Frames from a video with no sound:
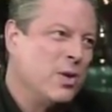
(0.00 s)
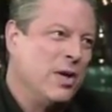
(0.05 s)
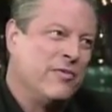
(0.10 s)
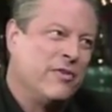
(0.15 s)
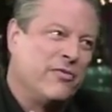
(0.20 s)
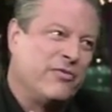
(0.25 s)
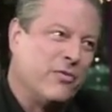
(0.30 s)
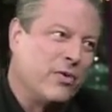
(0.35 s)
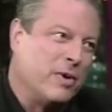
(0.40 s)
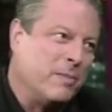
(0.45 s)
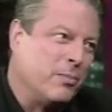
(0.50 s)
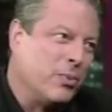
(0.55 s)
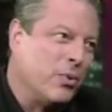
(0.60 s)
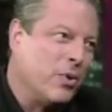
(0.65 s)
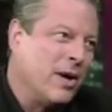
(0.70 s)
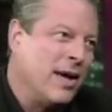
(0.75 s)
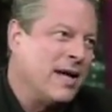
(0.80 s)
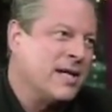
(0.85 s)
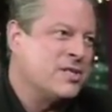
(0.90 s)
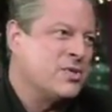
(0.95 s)
We have a free
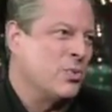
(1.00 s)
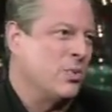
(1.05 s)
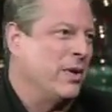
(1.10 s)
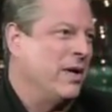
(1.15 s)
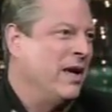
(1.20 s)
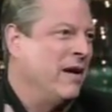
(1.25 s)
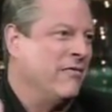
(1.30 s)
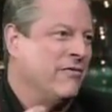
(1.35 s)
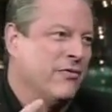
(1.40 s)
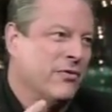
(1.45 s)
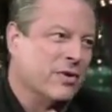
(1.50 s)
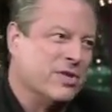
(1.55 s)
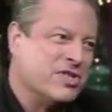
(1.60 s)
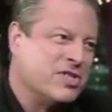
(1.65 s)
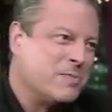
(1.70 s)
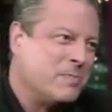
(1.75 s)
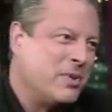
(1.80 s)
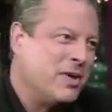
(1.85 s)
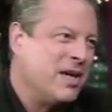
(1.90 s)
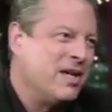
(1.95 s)
press, we have free
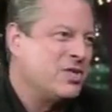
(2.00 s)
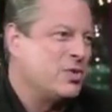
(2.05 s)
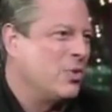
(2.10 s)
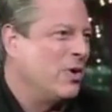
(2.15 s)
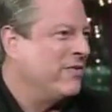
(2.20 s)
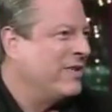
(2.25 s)
speech,